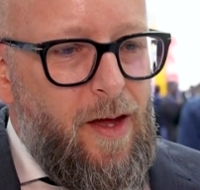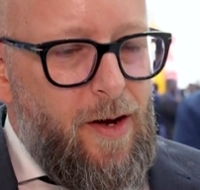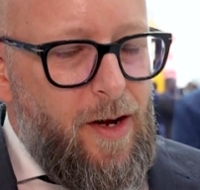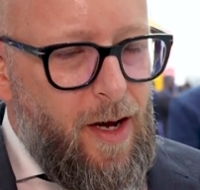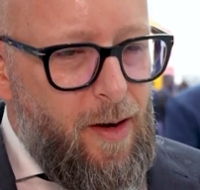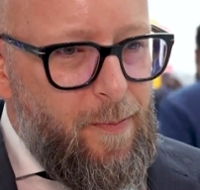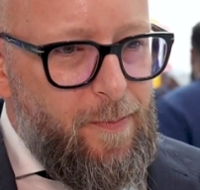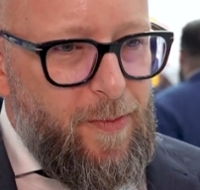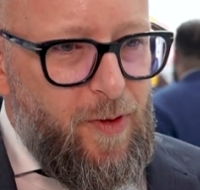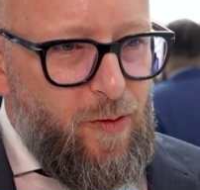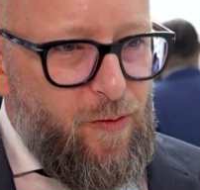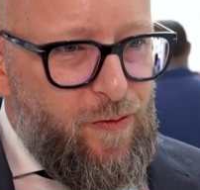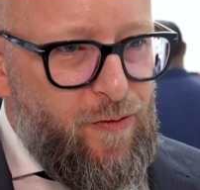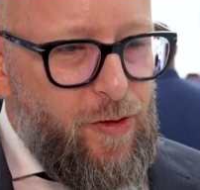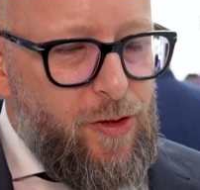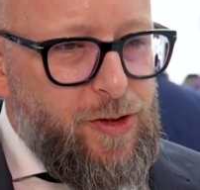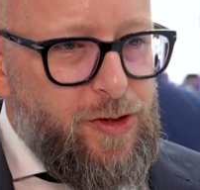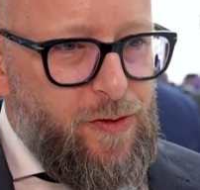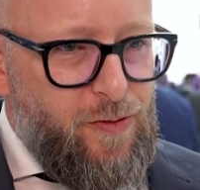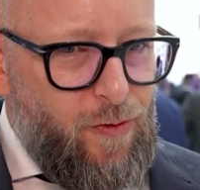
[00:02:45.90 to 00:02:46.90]
Now,
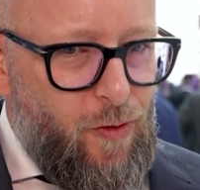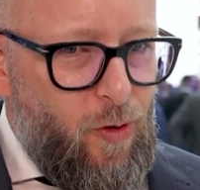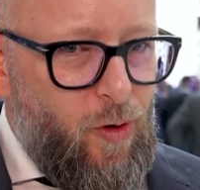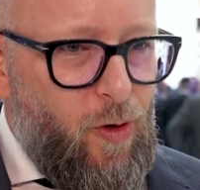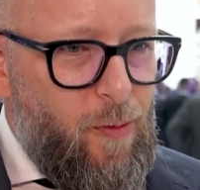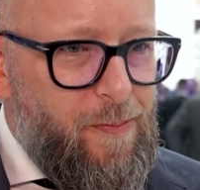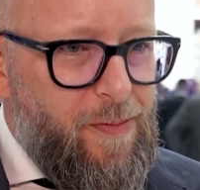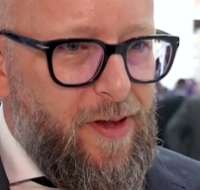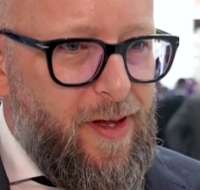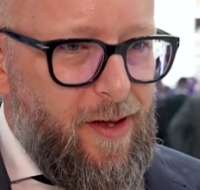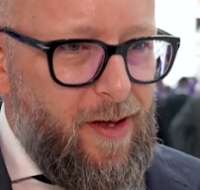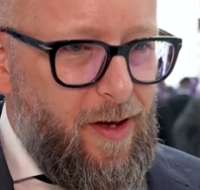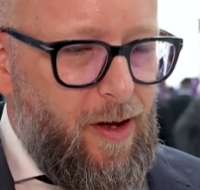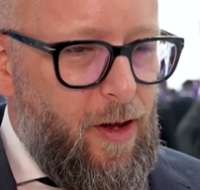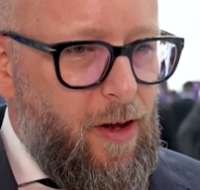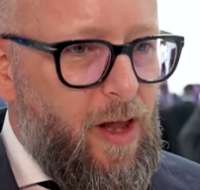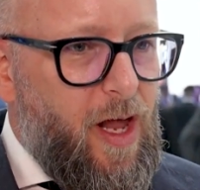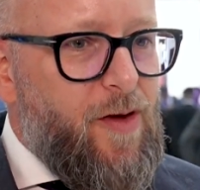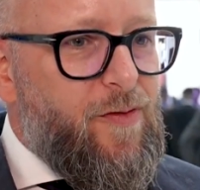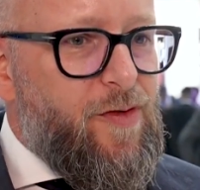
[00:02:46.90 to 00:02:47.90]
first of all,
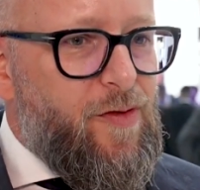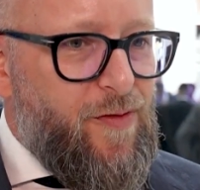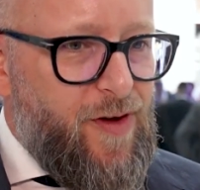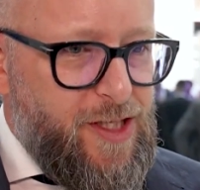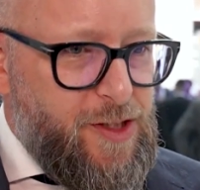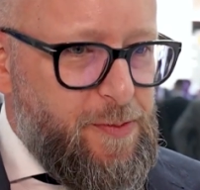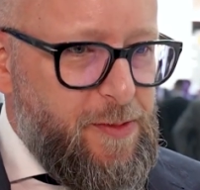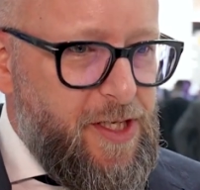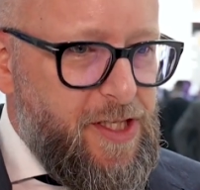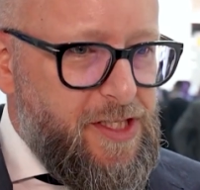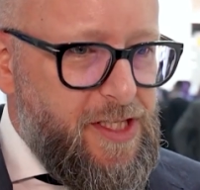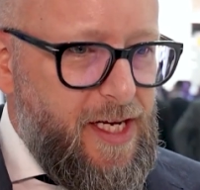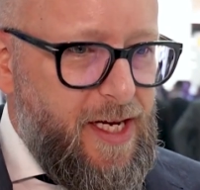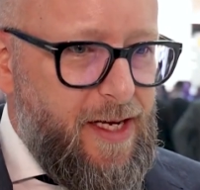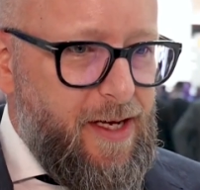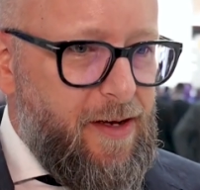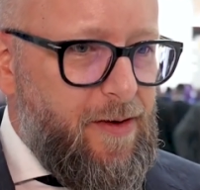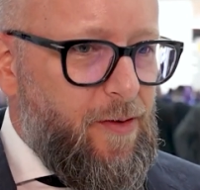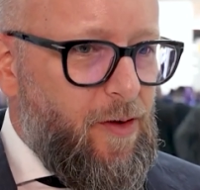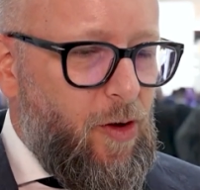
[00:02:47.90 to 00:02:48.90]
a lot of investment is
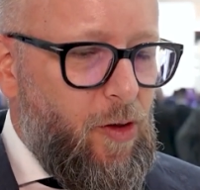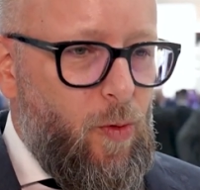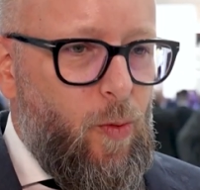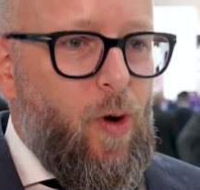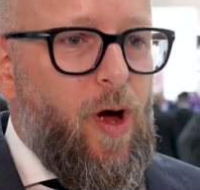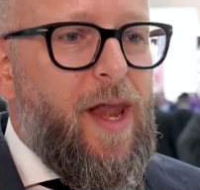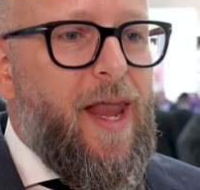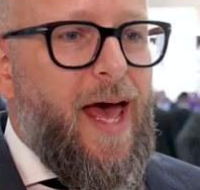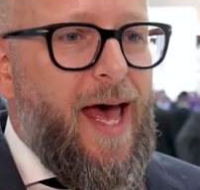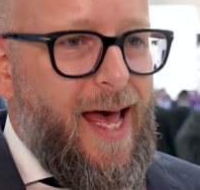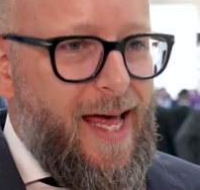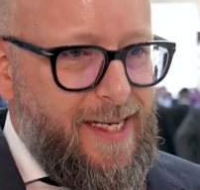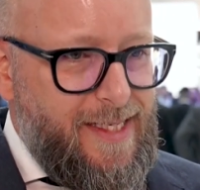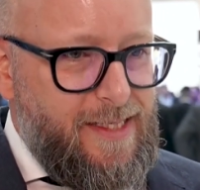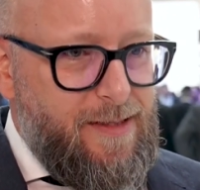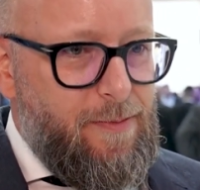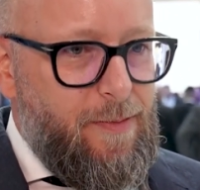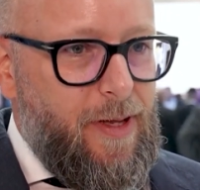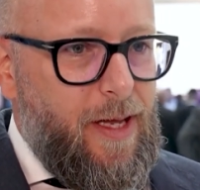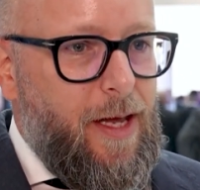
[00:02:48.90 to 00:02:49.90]
needed. On the one
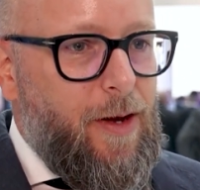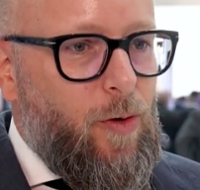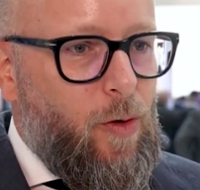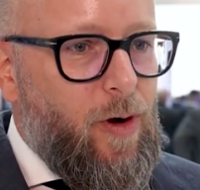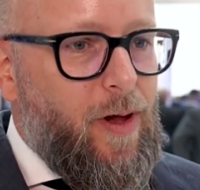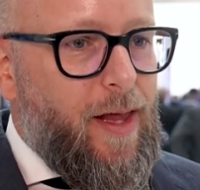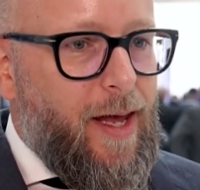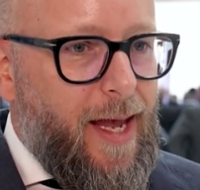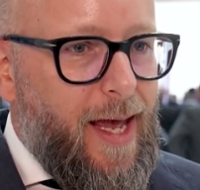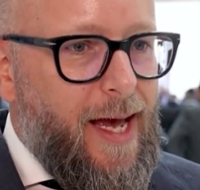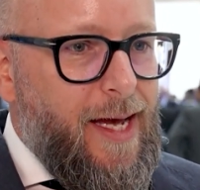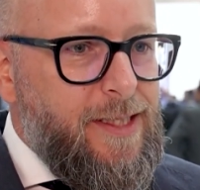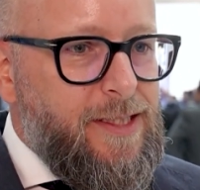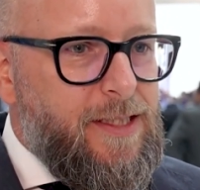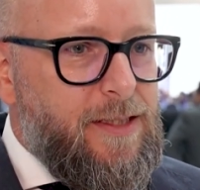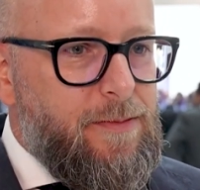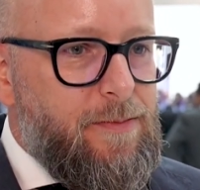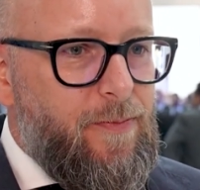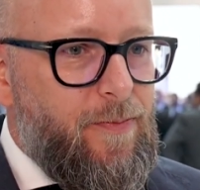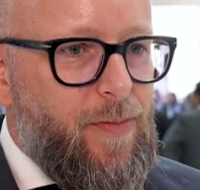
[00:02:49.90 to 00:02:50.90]
hand, in oil and
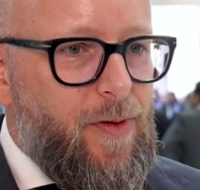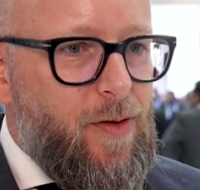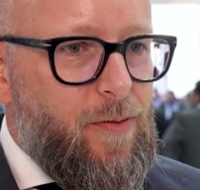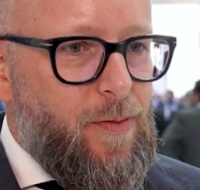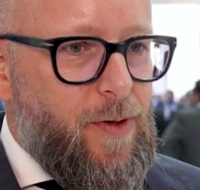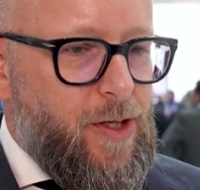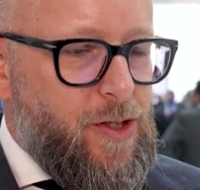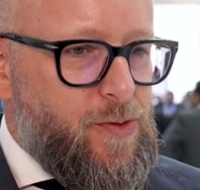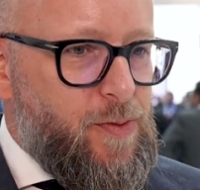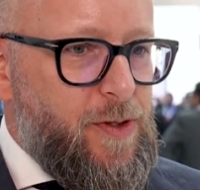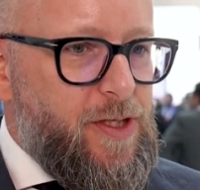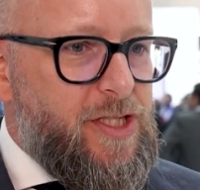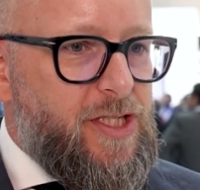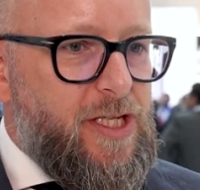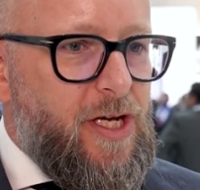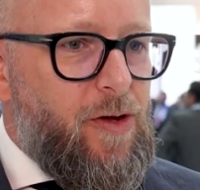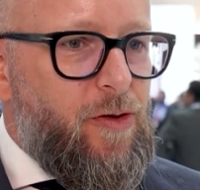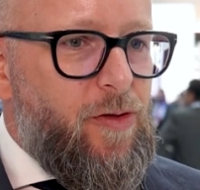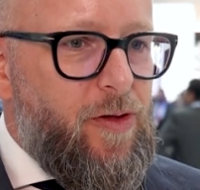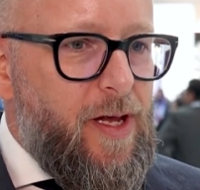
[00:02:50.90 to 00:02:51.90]
gas, because we
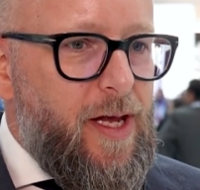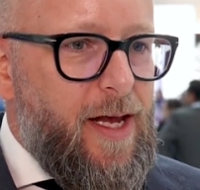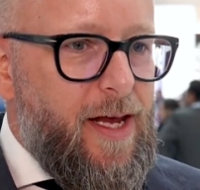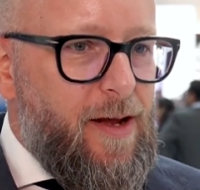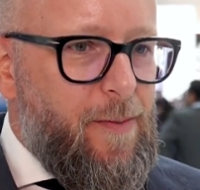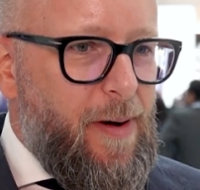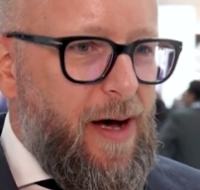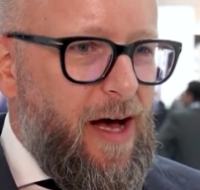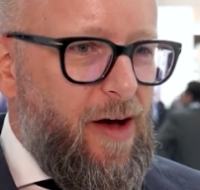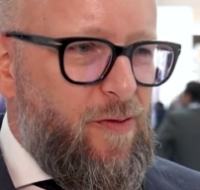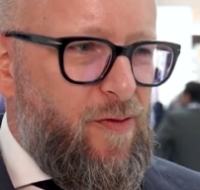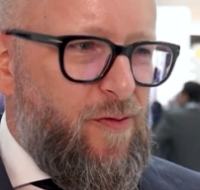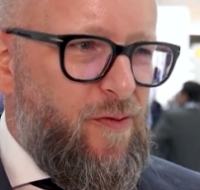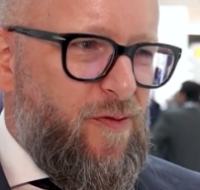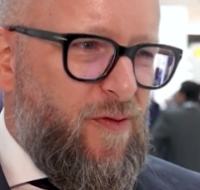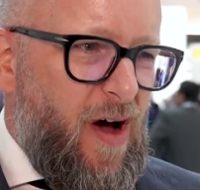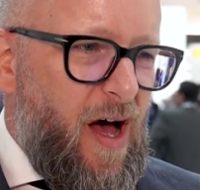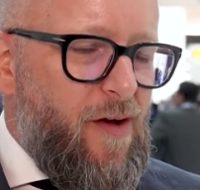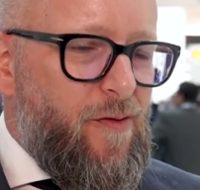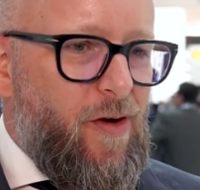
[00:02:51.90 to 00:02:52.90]
still need about
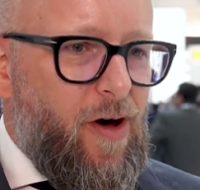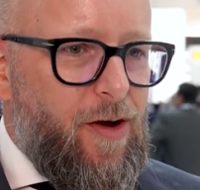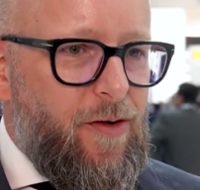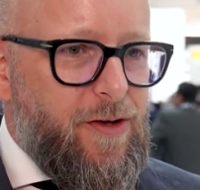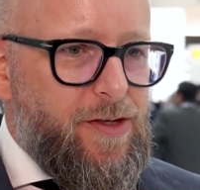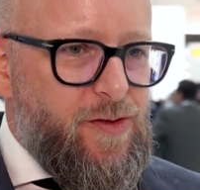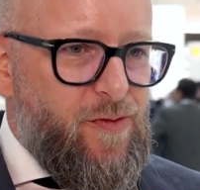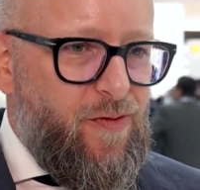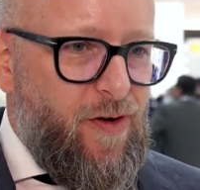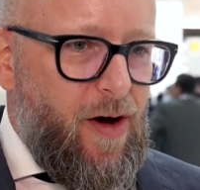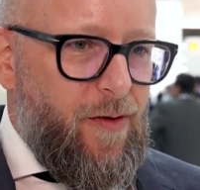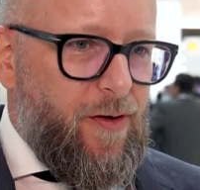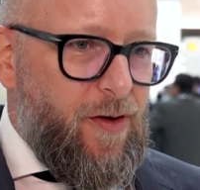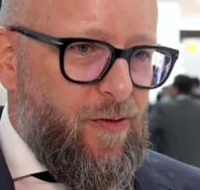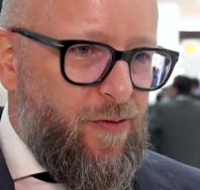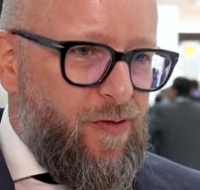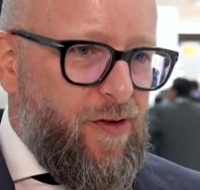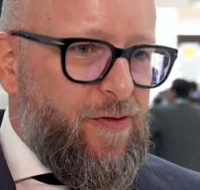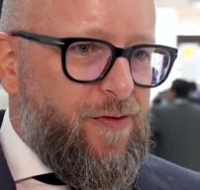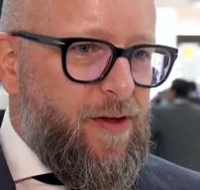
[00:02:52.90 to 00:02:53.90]
500 to
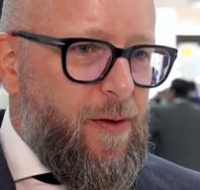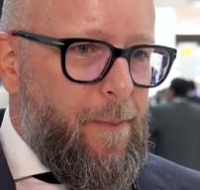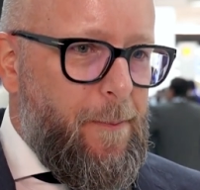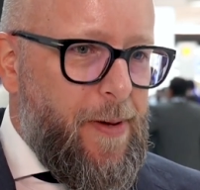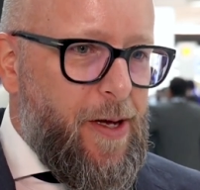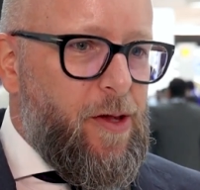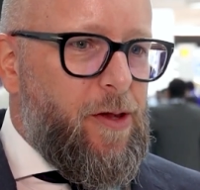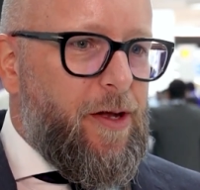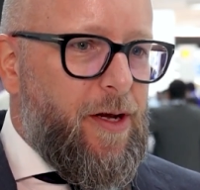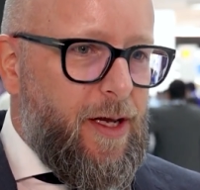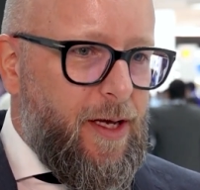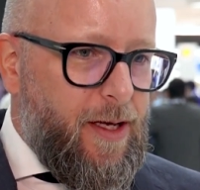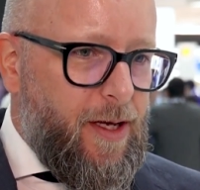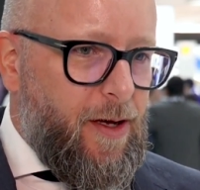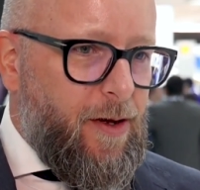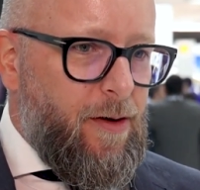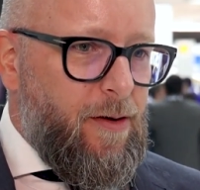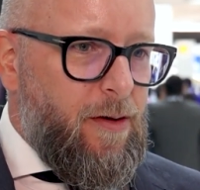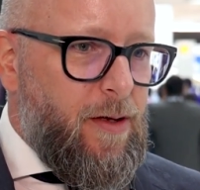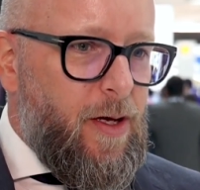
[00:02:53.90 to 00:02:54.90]
550 billion a
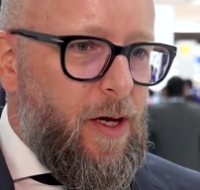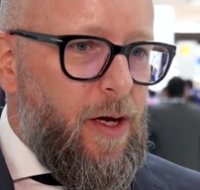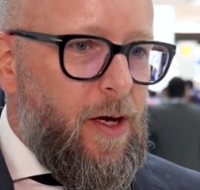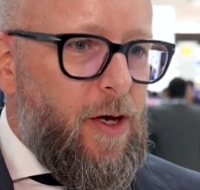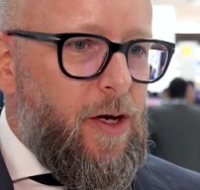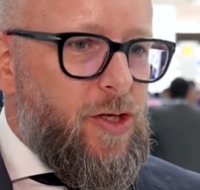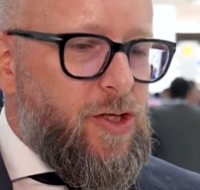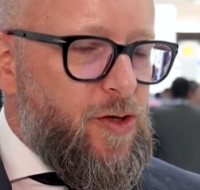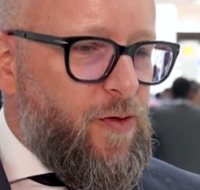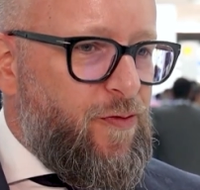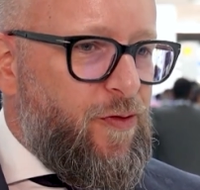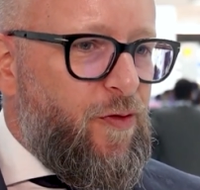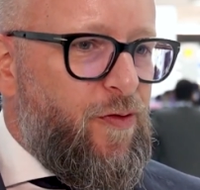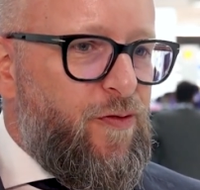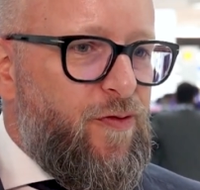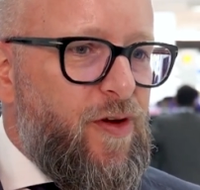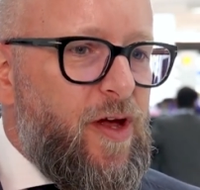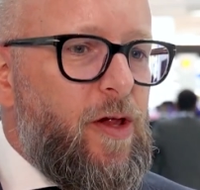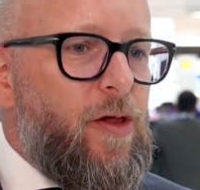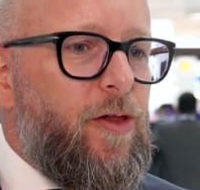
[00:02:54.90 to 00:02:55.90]
year to
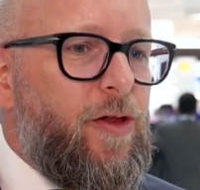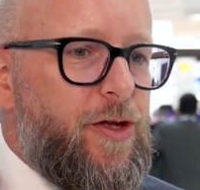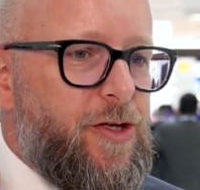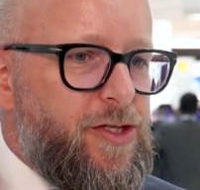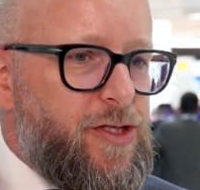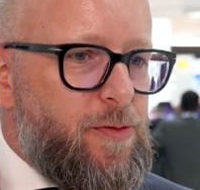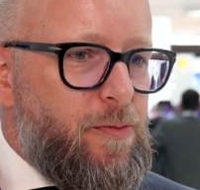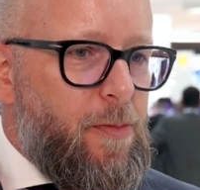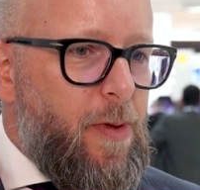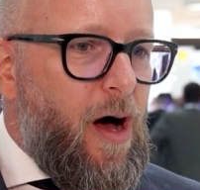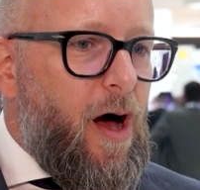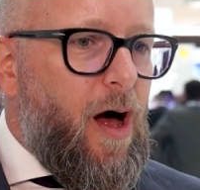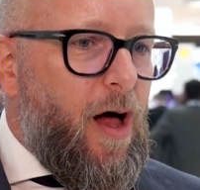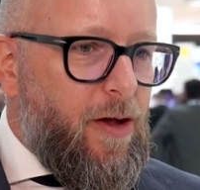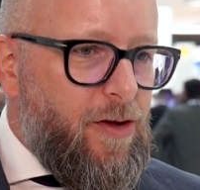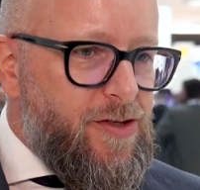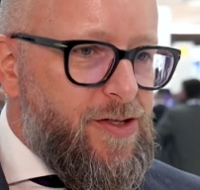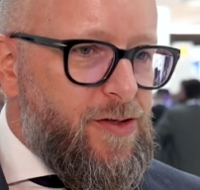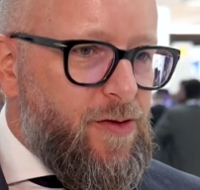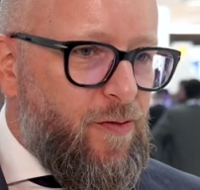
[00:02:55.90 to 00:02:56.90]
fulfill the
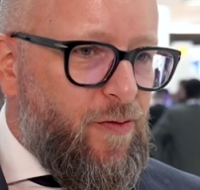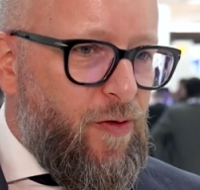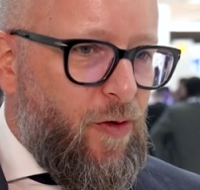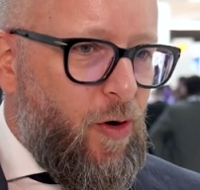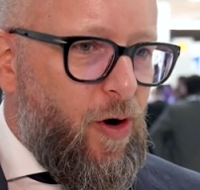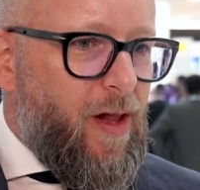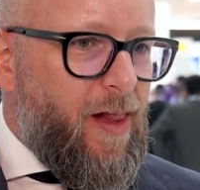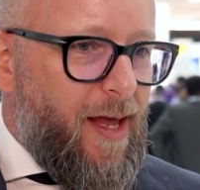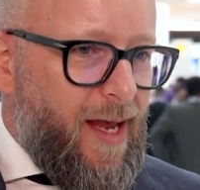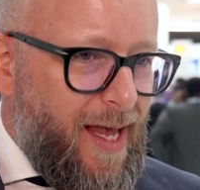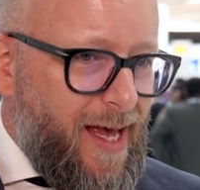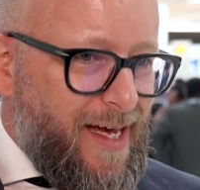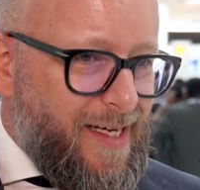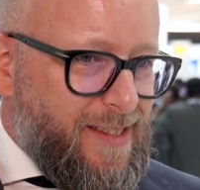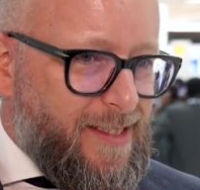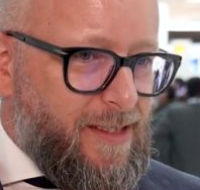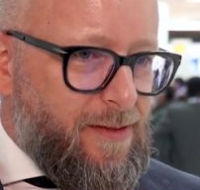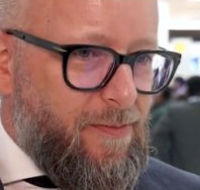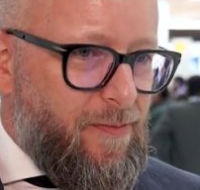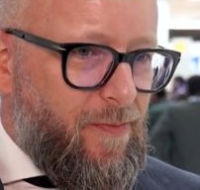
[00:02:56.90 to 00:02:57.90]
demand for oil and
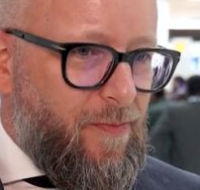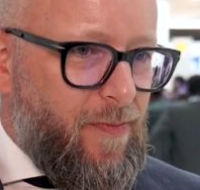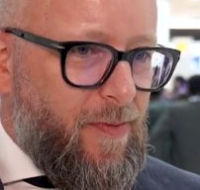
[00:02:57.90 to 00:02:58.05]
gas.